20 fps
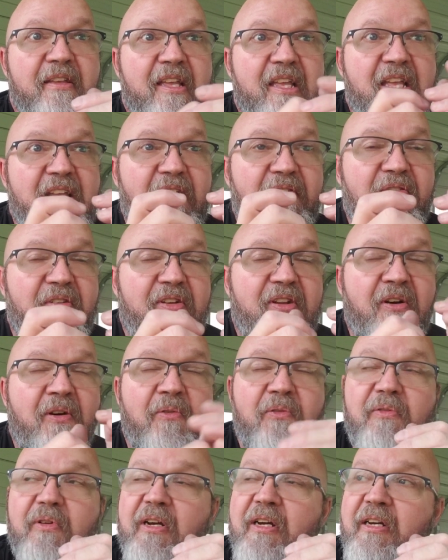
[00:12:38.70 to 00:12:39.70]
if you
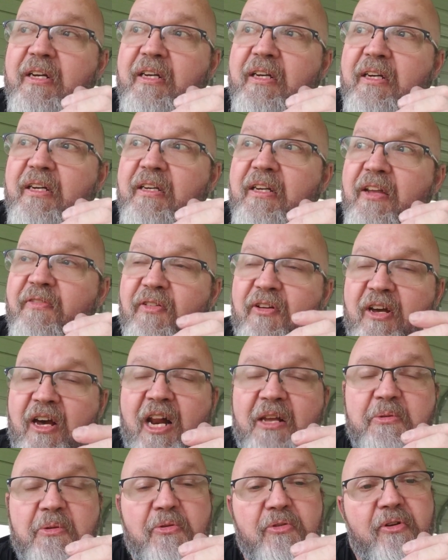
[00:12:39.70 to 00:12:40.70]
don't, if you're not
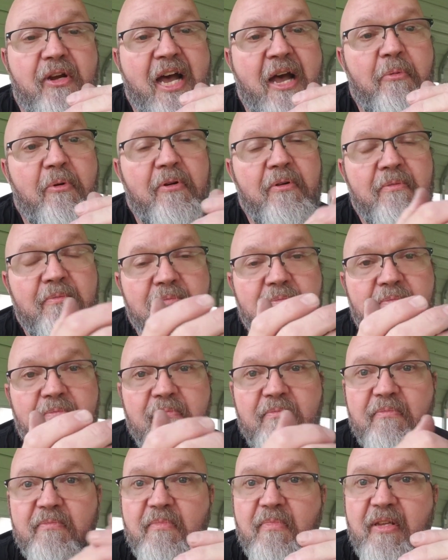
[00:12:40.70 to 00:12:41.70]
a subscriber,
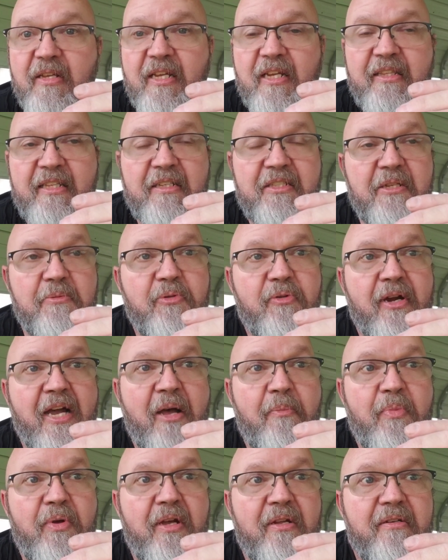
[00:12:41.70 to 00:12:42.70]
hit that
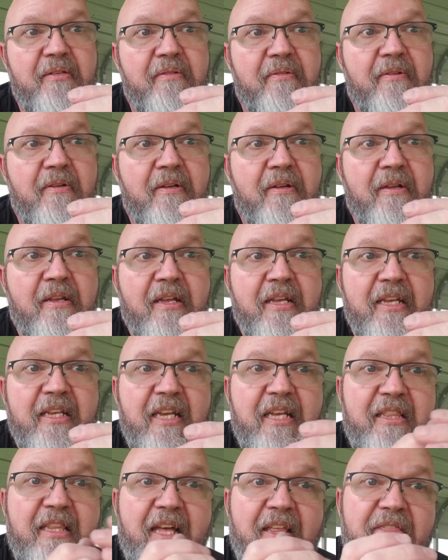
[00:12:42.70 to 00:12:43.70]
subscribe button.
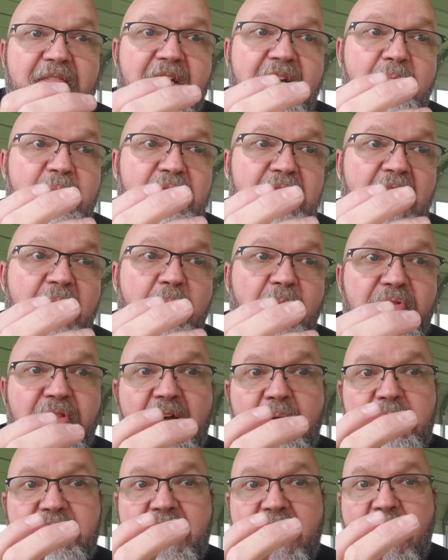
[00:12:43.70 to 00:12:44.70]
Hit that thumbs up or
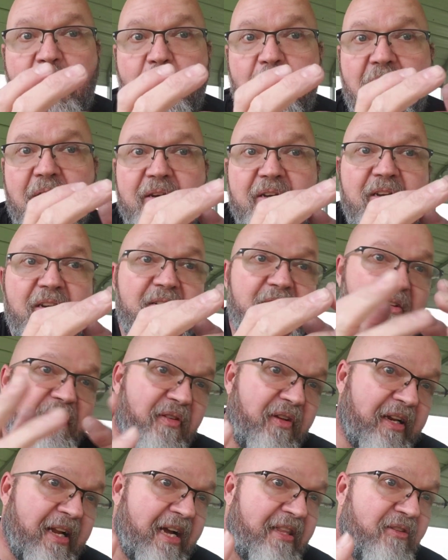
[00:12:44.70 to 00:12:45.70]
thumbs down button. If
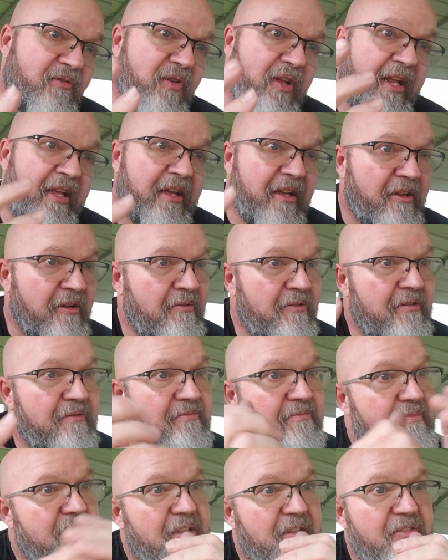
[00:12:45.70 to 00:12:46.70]
you like the video,
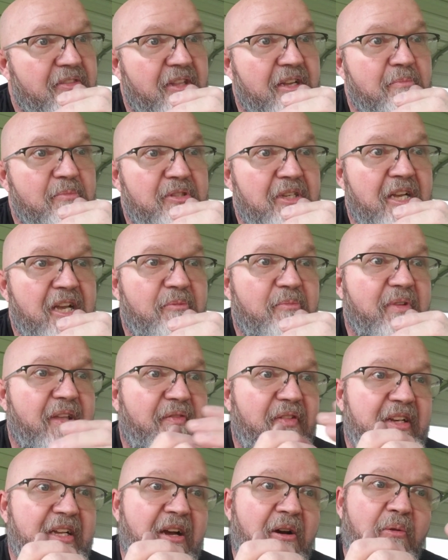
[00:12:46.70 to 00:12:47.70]
thumbs up. If
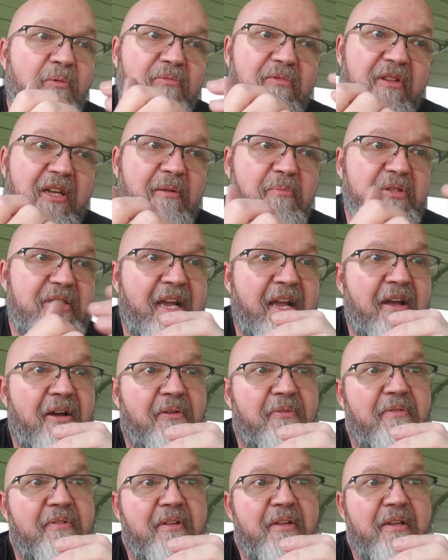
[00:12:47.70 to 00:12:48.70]
you don't, thumbs
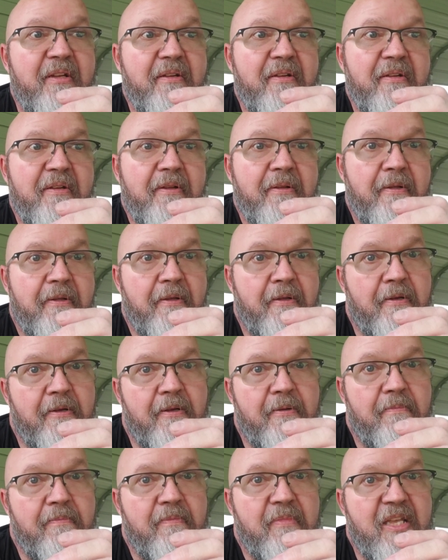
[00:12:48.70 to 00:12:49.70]
down.
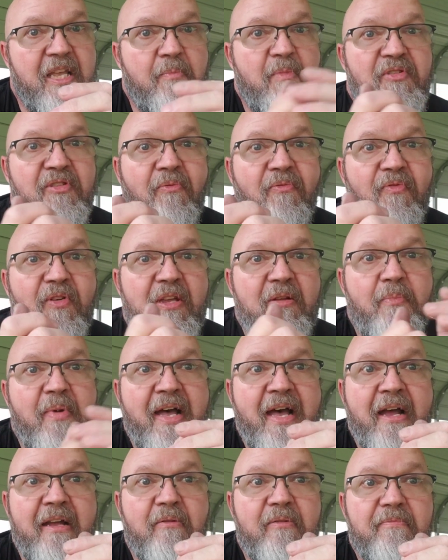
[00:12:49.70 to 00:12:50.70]
Give me some
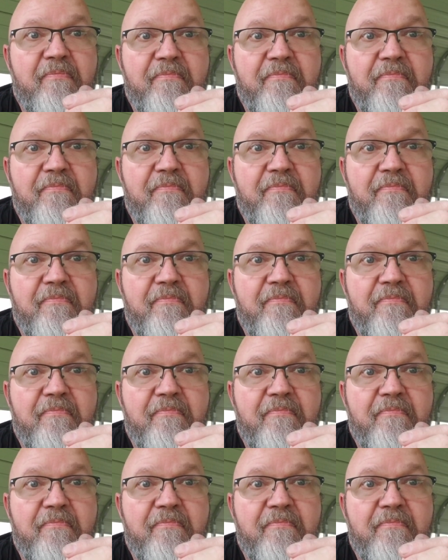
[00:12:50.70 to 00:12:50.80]
feedback.